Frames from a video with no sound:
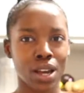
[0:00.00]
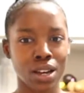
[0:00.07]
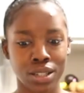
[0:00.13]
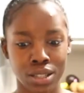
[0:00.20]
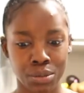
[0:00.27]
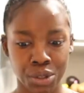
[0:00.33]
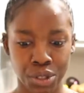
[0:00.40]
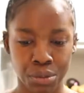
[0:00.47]
I
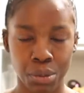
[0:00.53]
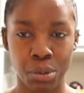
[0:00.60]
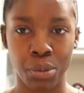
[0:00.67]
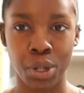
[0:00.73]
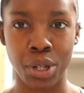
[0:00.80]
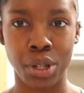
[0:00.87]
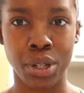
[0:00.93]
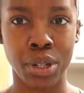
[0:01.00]
guess I'm a little bit
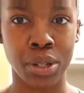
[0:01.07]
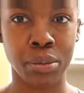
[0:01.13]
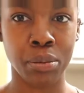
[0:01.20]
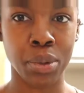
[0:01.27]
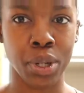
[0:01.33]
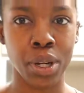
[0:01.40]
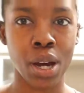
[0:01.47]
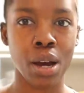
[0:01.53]
bitter now,
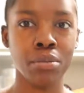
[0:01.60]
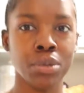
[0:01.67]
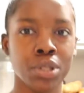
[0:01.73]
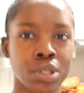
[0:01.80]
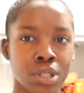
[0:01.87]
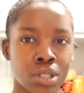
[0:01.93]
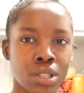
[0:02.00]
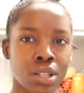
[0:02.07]
but I'm
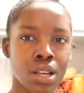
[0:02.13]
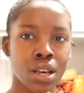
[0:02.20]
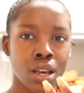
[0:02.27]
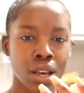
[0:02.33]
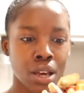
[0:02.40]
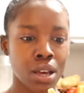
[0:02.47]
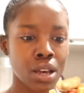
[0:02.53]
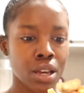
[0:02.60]
just
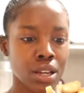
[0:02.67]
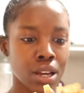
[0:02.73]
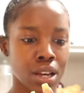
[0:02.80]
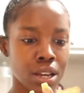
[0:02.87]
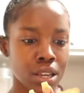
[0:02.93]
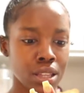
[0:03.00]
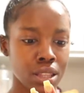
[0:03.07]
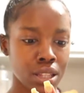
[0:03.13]

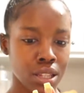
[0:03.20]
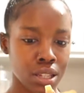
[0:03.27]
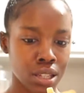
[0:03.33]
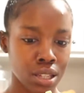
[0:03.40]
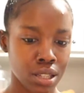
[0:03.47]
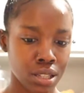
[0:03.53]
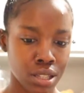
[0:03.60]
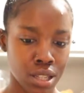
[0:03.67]
cutting
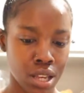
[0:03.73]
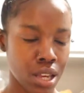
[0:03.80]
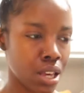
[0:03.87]
these